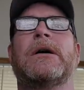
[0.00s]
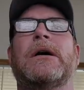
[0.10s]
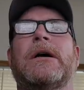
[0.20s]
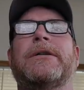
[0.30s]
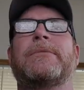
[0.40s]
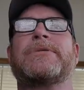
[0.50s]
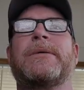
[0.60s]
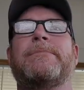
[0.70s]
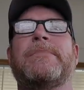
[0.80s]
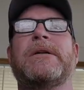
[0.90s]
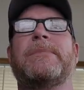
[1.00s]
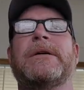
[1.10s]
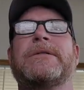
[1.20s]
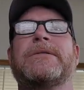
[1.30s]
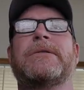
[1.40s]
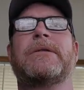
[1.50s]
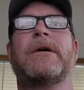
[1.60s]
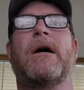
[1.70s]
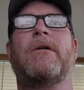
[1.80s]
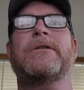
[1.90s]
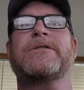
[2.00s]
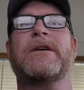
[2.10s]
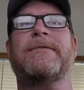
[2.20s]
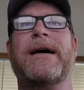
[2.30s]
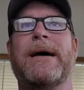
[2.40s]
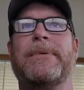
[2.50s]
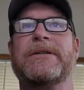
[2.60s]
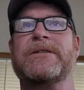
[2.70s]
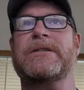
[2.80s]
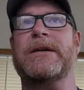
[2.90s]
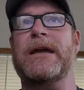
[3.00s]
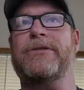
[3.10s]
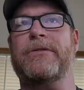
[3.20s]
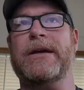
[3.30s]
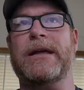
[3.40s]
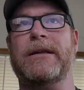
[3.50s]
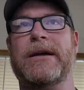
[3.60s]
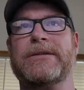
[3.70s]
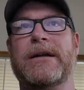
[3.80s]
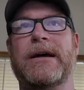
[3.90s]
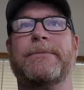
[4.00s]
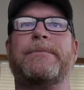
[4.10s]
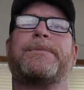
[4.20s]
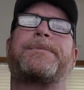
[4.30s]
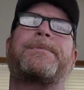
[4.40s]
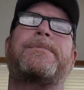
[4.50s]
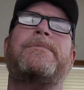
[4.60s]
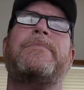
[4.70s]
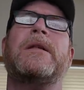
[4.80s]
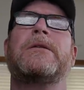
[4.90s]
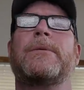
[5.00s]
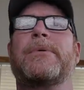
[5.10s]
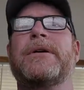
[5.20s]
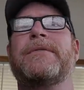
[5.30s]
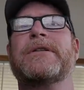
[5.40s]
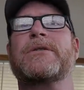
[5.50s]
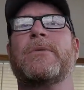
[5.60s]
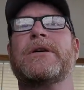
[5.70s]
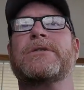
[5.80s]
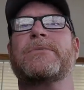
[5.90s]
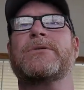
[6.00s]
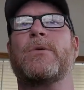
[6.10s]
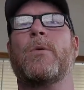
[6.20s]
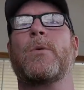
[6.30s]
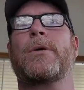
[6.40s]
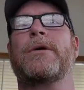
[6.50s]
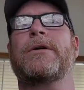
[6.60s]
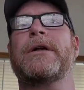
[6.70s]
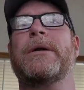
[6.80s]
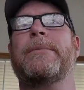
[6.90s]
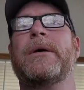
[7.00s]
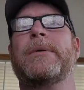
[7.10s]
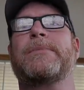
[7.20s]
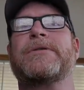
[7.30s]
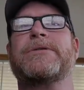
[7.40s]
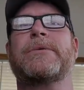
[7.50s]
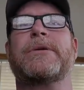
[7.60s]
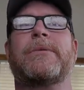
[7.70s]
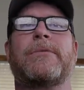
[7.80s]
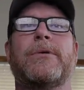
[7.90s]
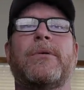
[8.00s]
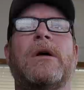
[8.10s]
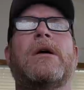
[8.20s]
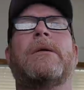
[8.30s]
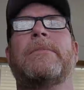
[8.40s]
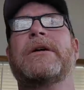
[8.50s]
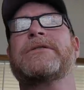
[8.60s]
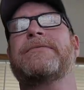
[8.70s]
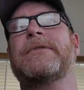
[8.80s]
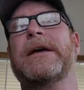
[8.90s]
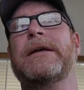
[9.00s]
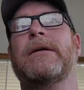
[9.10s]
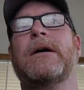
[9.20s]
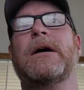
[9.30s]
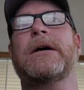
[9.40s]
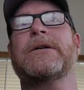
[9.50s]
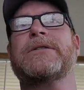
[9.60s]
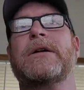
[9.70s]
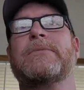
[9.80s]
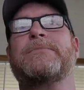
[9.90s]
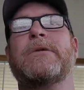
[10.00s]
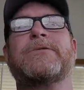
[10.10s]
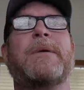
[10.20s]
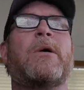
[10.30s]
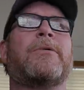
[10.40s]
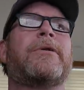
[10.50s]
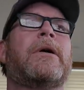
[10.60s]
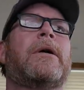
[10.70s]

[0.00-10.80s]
There was an amendment. All this stuff happened at 8:38 last night. The previous question was ordered on the amendment pursuant to rule, but as of late, it said it was postponed.